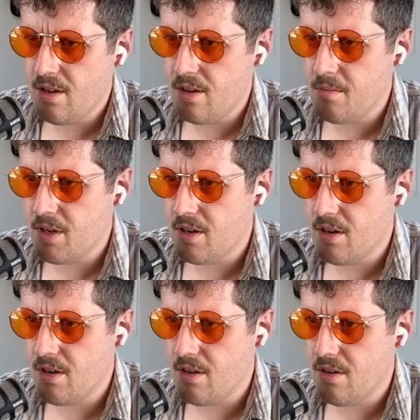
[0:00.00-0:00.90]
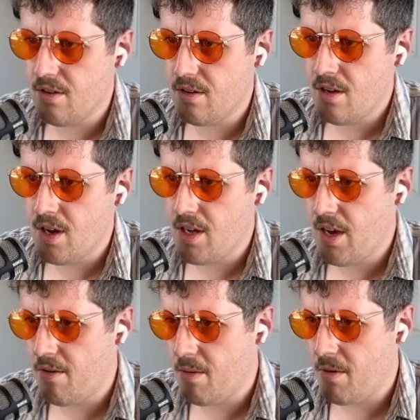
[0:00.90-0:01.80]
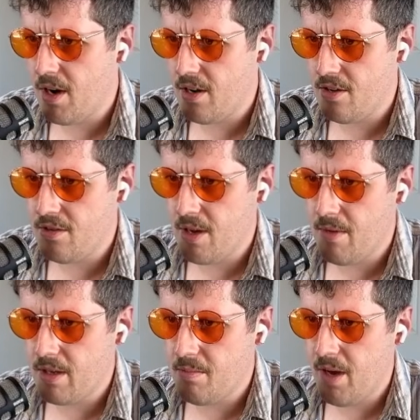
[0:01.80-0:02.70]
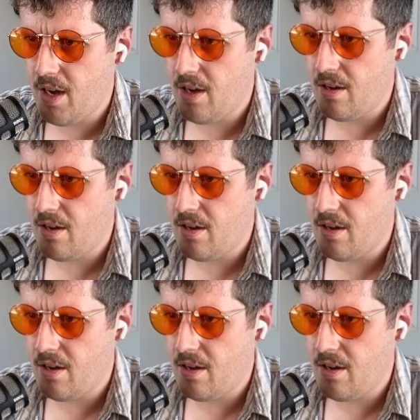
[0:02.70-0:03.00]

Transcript: Let me go. I can't remember how to use MS Paint.